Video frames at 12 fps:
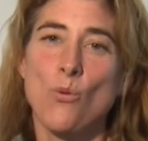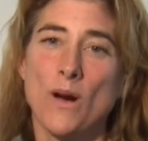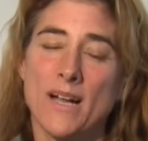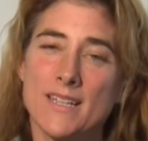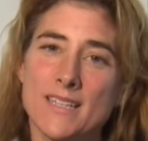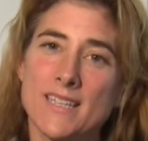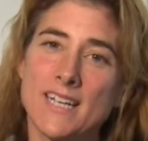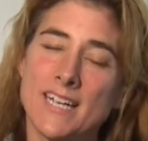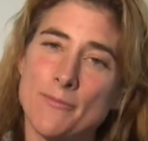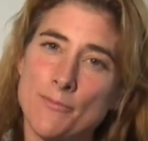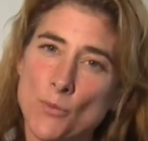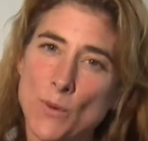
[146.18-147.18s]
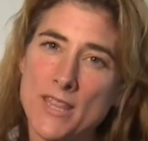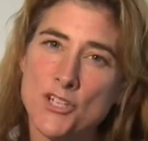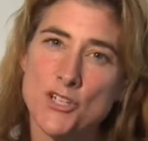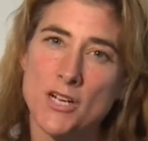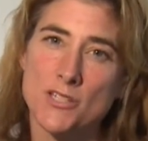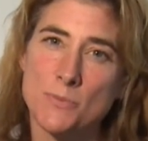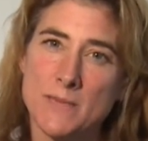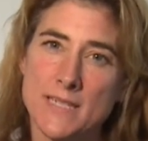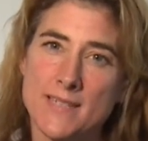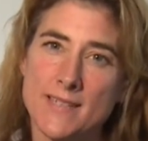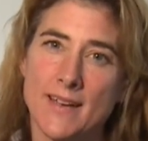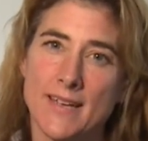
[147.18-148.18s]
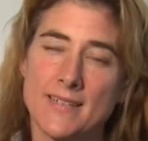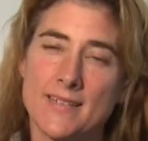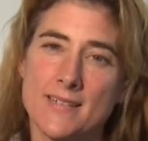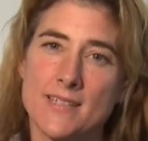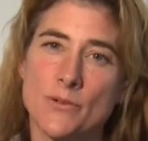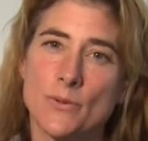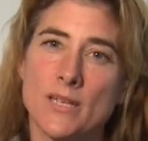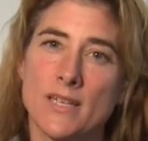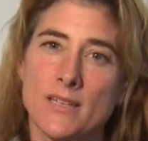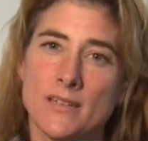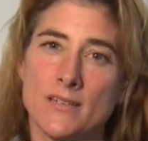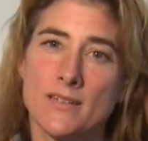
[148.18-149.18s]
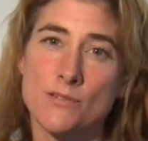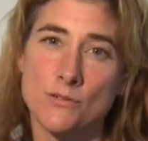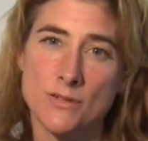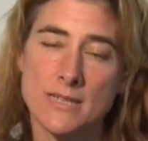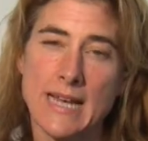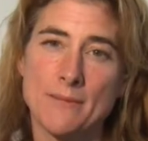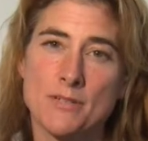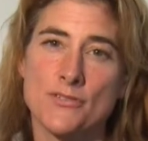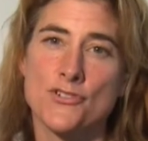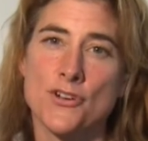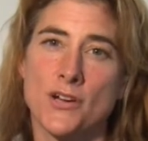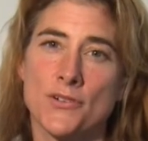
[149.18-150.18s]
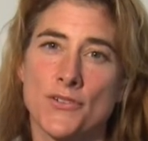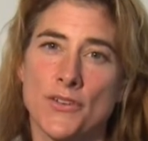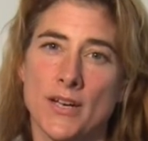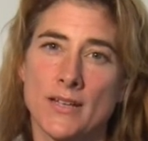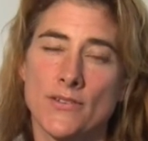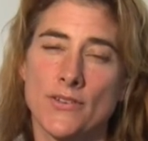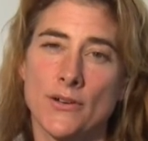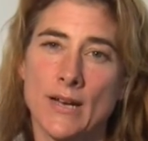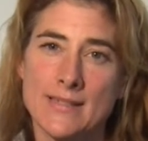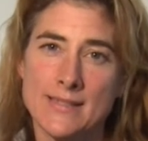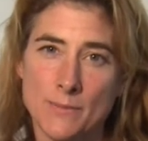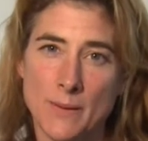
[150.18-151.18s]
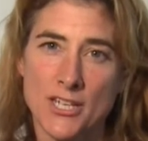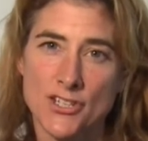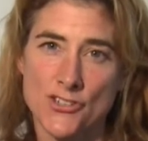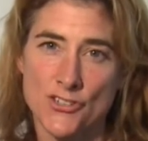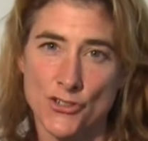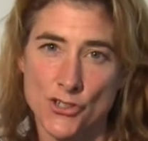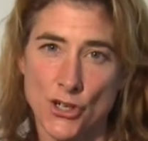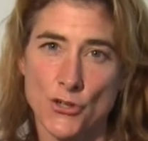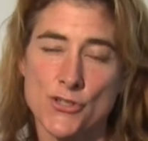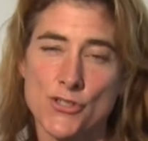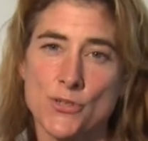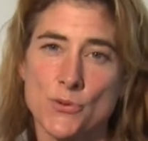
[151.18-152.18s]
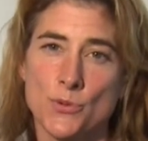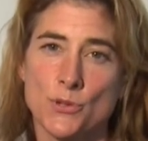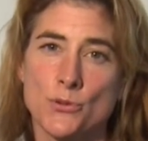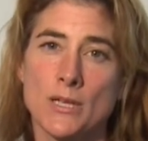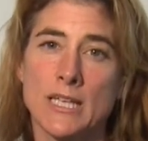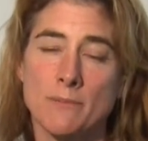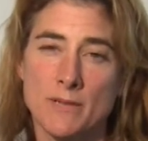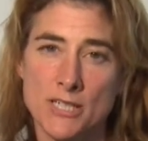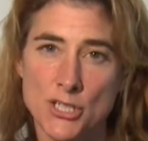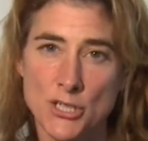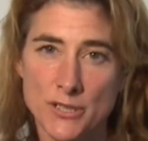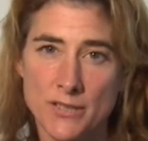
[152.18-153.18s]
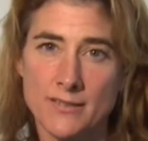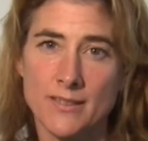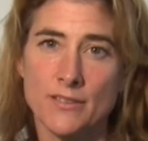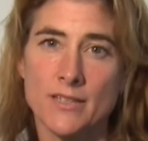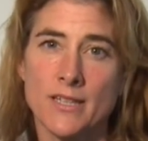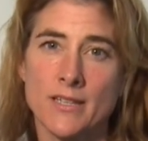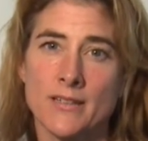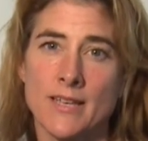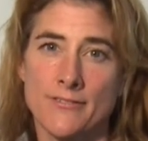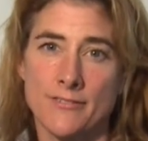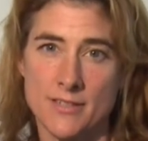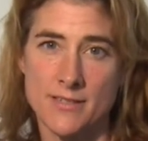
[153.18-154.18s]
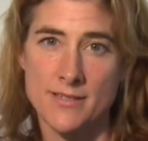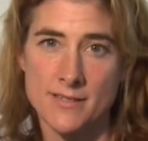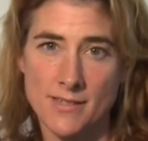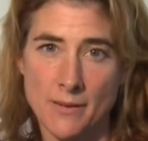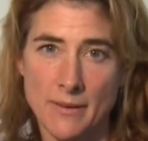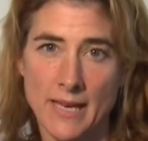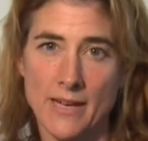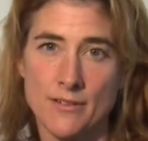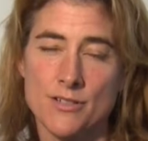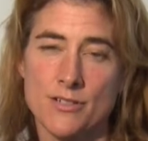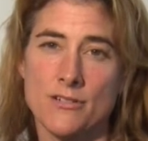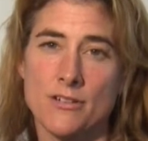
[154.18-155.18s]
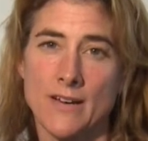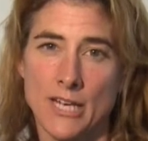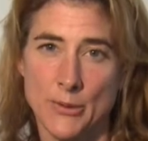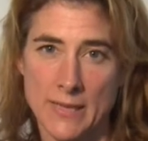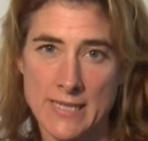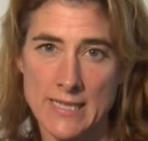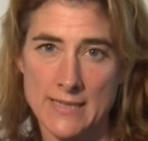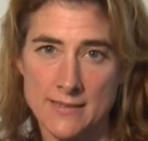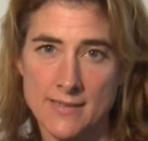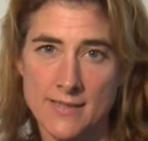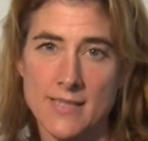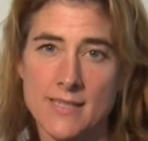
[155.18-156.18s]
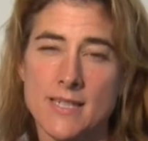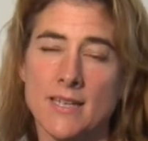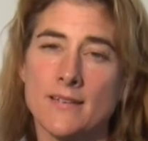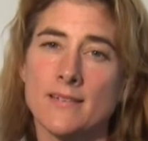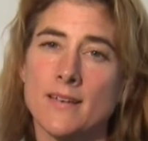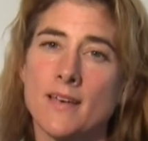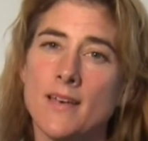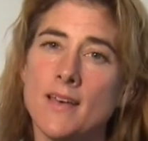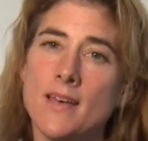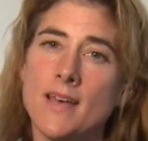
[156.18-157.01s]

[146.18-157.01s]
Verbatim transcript: Well, the way the trial's been designed is that it's called adaptive trial design. So as the patients are dosed, we'll keep continuously looking at the evidence that's coming out and evaluating the statistics.